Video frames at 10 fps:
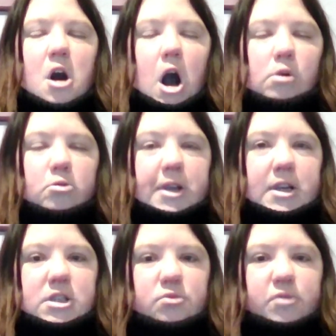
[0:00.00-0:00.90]
I will
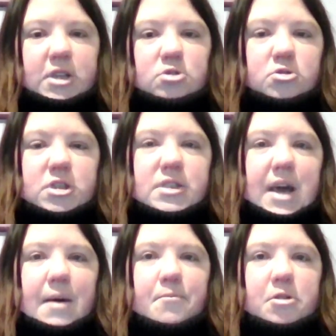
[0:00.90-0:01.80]
link some resources
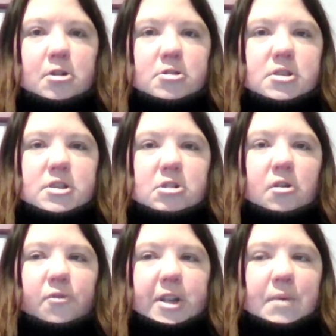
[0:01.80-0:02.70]
down below so you
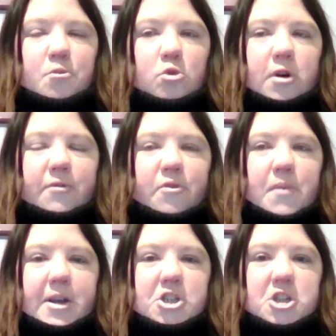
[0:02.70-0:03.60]
can find out more
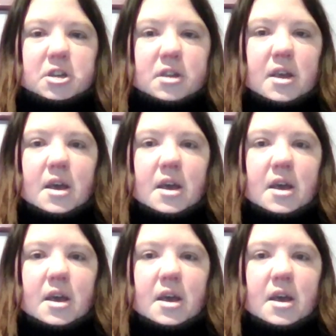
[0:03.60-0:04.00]
information,